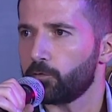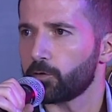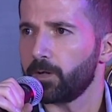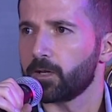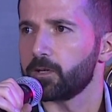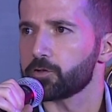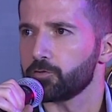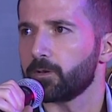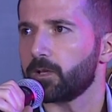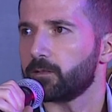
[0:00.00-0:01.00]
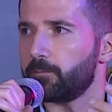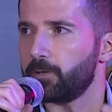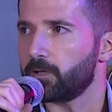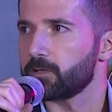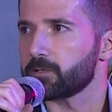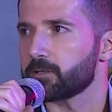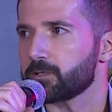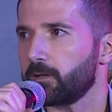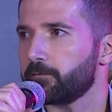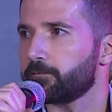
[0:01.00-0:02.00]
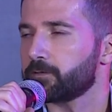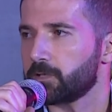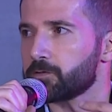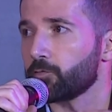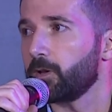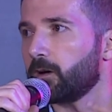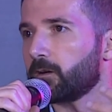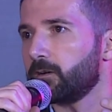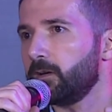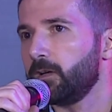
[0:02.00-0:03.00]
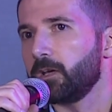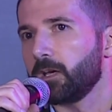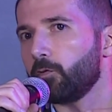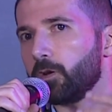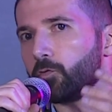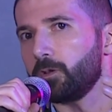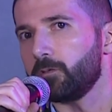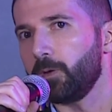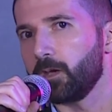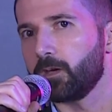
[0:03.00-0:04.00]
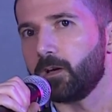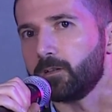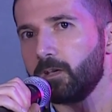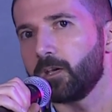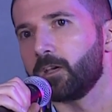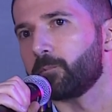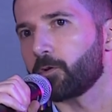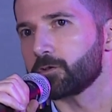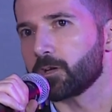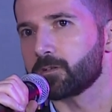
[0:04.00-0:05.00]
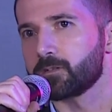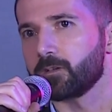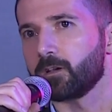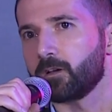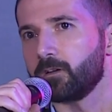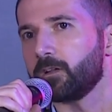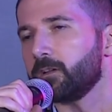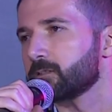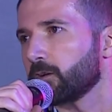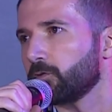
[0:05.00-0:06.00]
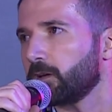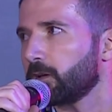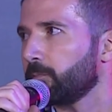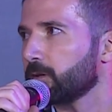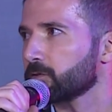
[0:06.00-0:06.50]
making sure that the buildings are safe, since we are going with mega and giga projects currently in Saudi Arabia.